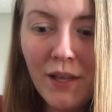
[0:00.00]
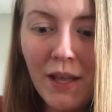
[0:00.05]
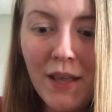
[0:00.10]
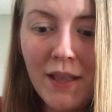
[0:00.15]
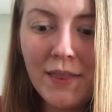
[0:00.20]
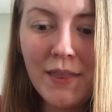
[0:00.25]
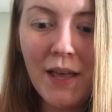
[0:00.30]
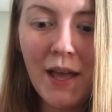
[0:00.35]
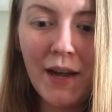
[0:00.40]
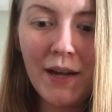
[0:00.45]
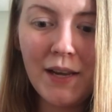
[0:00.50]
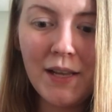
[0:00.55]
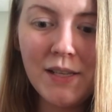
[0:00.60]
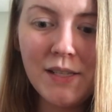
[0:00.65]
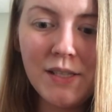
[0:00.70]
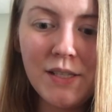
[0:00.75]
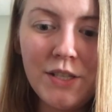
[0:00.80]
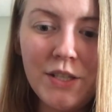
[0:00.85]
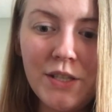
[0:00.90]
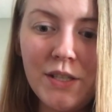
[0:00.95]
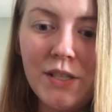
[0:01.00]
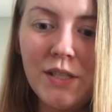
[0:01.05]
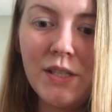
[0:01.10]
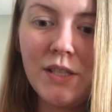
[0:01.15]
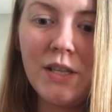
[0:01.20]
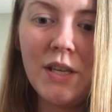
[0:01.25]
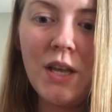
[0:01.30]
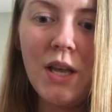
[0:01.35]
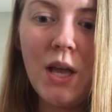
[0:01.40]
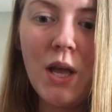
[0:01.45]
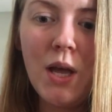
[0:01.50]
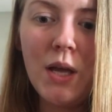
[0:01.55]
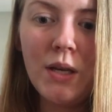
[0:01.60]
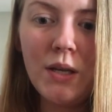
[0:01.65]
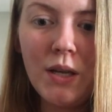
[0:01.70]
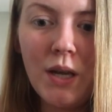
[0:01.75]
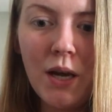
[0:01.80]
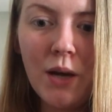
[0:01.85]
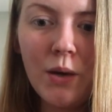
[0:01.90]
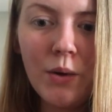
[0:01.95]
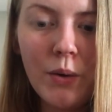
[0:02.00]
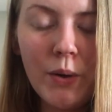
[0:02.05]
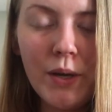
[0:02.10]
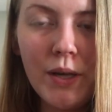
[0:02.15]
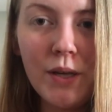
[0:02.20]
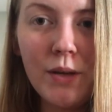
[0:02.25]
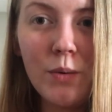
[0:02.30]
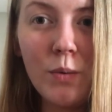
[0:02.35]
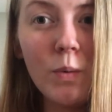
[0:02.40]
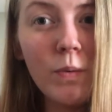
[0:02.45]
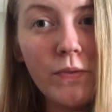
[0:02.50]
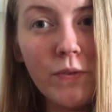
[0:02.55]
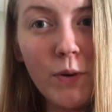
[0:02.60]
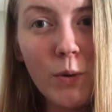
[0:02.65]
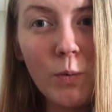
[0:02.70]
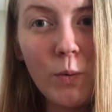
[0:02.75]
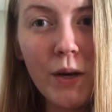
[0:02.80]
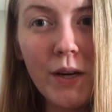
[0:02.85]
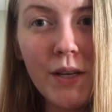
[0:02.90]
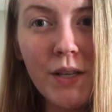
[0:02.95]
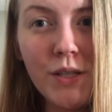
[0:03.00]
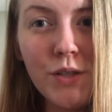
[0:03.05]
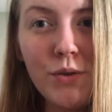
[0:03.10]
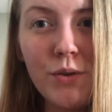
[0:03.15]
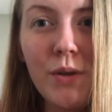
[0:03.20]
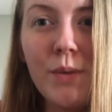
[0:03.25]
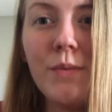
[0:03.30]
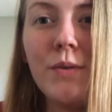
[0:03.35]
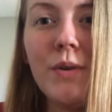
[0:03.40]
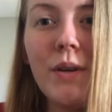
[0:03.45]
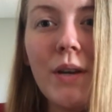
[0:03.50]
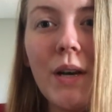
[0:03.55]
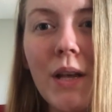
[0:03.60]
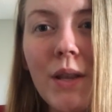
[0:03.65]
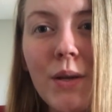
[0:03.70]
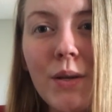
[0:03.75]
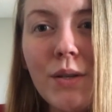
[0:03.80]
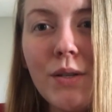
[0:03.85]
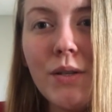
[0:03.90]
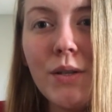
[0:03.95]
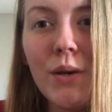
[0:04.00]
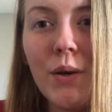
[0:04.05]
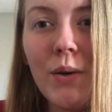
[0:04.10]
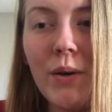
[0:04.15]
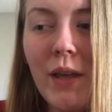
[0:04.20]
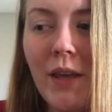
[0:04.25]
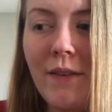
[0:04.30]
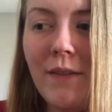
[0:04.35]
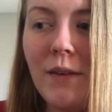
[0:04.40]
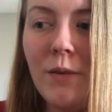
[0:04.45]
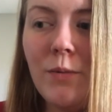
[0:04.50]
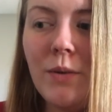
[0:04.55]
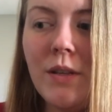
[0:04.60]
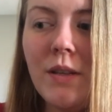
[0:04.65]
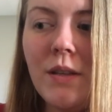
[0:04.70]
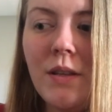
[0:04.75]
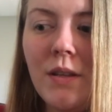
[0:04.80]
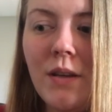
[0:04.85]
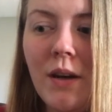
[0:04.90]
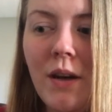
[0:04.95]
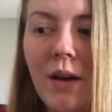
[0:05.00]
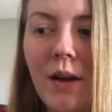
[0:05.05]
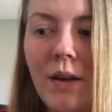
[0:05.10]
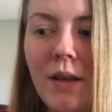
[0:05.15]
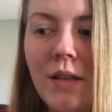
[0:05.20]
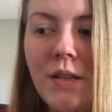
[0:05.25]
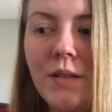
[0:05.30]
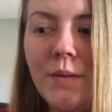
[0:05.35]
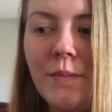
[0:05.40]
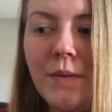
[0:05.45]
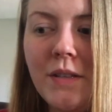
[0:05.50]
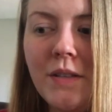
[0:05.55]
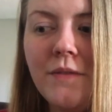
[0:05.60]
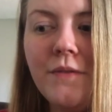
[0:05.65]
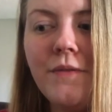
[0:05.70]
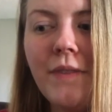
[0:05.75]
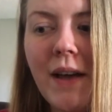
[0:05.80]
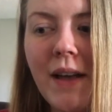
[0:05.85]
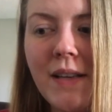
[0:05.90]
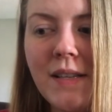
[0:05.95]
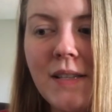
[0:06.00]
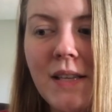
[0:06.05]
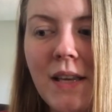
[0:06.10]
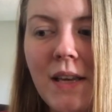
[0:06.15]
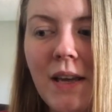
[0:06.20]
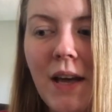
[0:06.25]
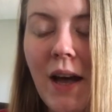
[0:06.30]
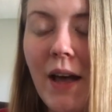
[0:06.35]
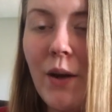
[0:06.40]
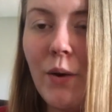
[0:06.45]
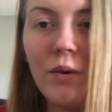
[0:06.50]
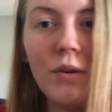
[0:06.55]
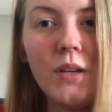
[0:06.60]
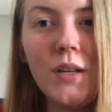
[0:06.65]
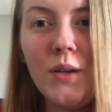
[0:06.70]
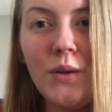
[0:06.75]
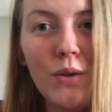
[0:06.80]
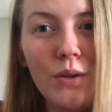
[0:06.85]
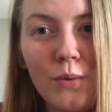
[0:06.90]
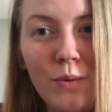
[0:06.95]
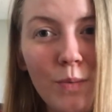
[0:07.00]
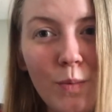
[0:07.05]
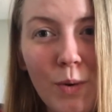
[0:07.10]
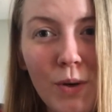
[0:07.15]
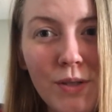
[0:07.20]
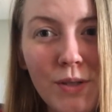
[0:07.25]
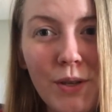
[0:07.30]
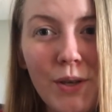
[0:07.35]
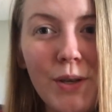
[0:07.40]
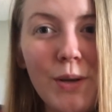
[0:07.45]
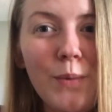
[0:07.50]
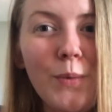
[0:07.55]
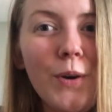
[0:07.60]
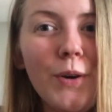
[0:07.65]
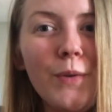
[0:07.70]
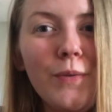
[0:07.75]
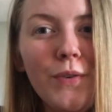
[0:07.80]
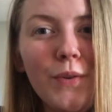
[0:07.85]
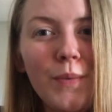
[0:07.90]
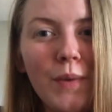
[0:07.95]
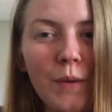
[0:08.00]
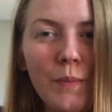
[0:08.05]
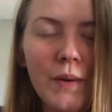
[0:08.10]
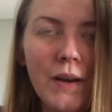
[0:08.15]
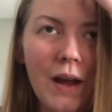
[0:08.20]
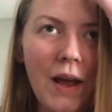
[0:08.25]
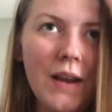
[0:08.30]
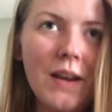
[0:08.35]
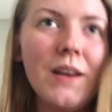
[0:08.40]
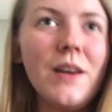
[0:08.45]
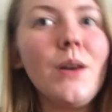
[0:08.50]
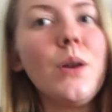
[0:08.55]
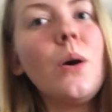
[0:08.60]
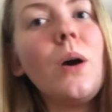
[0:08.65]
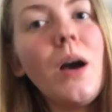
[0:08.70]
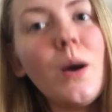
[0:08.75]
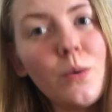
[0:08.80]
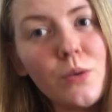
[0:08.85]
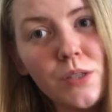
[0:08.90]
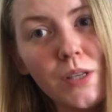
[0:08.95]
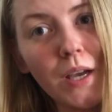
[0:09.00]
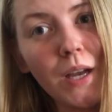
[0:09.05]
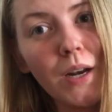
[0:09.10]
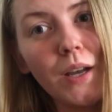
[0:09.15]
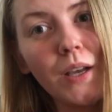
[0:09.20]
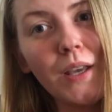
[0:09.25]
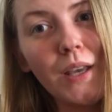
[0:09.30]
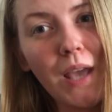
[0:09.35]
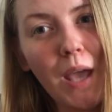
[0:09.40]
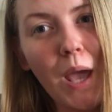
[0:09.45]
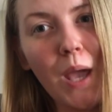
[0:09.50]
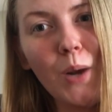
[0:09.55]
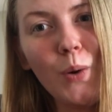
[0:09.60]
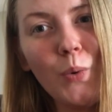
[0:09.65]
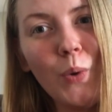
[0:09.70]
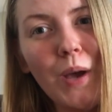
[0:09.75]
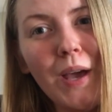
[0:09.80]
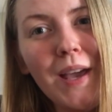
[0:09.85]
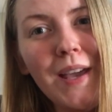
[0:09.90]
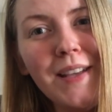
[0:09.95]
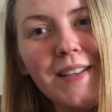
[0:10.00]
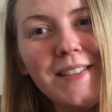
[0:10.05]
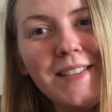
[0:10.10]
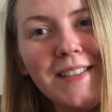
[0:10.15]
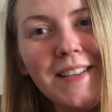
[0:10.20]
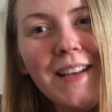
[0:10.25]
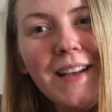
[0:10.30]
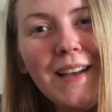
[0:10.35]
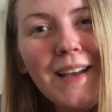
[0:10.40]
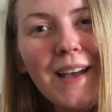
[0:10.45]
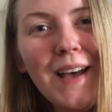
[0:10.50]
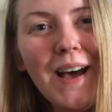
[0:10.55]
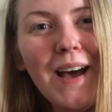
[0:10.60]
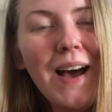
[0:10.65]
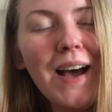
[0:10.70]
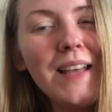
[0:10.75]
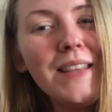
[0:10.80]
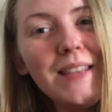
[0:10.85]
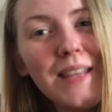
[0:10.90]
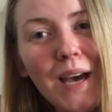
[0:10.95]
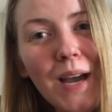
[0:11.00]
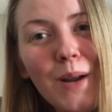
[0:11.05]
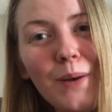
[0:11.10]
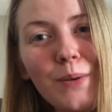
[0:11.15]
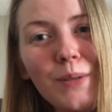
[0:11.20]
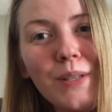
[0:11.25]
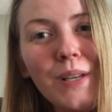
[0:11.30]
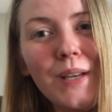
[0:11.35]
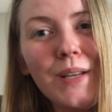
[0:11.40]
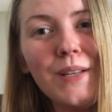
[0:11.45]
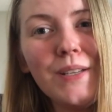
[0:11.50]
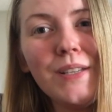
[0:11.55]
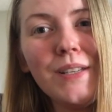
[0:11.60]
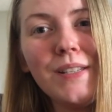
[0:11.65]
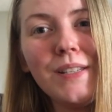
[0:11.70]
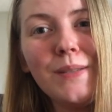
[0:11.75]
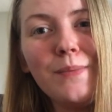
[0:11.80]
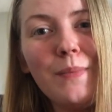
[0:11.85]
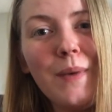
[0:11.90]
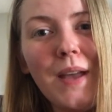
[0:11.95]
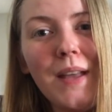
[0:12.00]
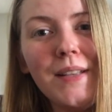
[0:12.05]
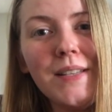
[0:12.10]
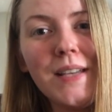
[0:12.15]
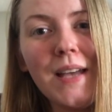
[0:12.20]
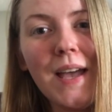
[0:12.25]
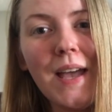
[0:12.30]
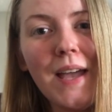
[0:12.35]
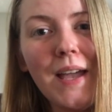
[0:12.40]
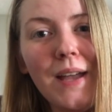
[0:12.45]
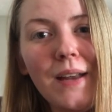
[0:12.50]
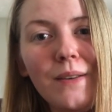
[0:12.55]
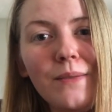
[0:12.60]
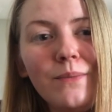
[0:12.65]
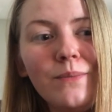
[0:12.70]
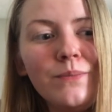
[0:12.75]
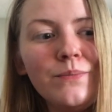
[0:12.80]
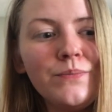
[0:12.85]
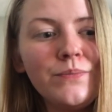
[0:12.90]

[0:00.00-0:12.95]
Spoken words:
And that is just not going from one extreme to another. So even with intermittent fasting, I already knew it wasn't gonna work for me, but I didn't know I was gonna gain weight. I thought I was gonna just maintain.